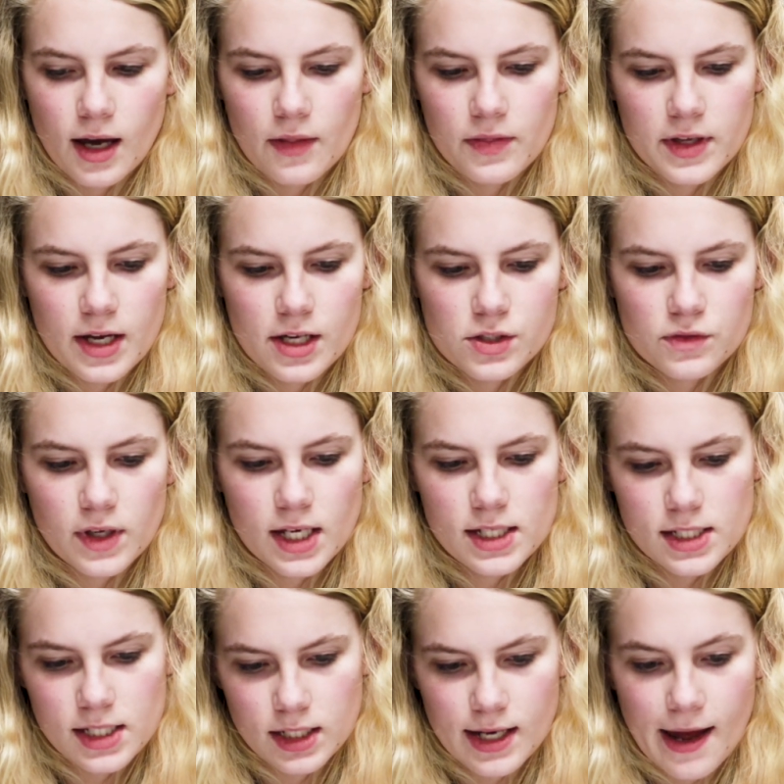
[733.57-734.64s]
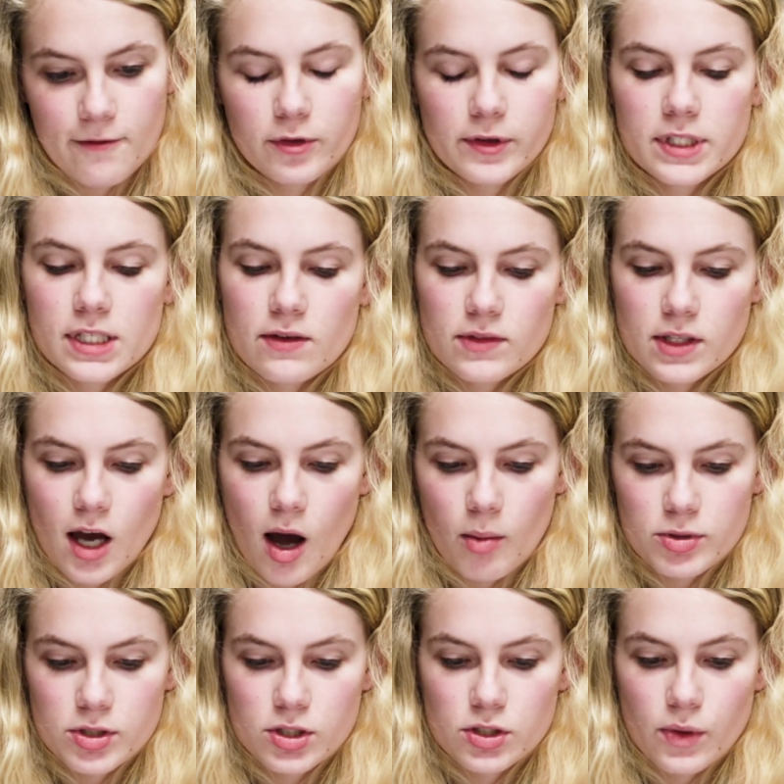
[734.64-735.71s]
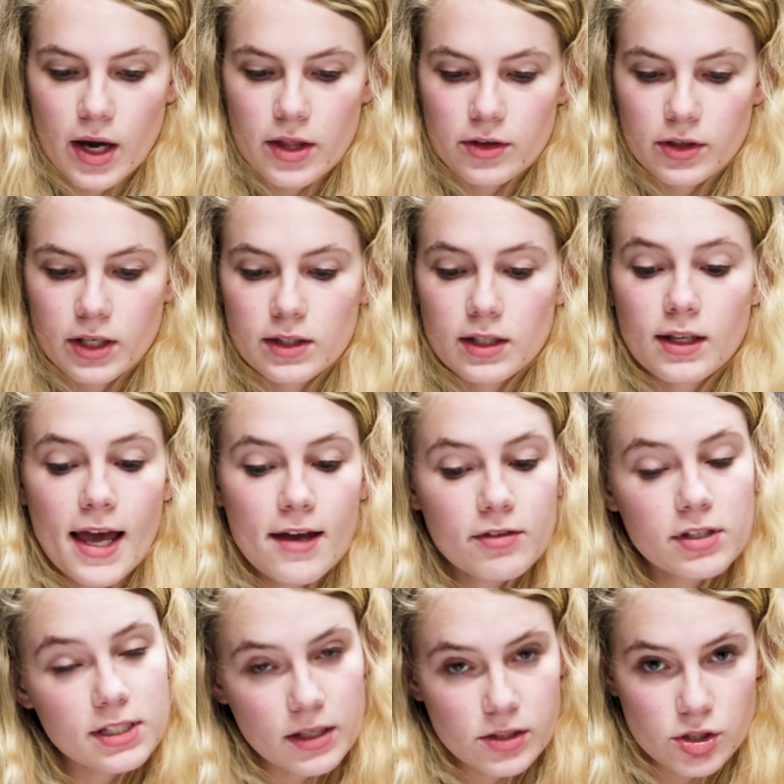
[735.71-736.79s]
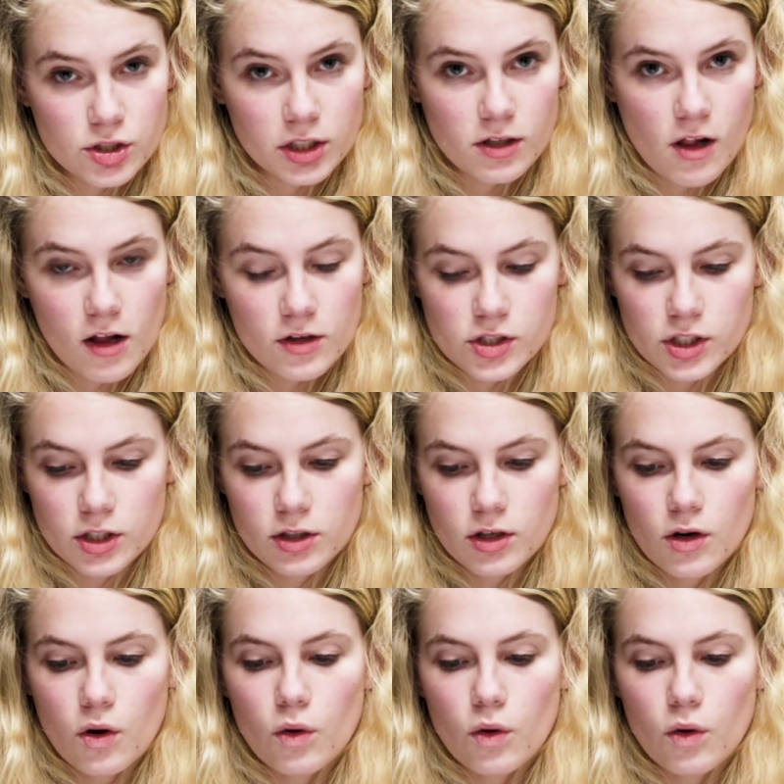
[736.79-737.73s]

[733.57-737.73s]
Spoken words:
At the age of 18, everyone is given the option to either get the life extension technology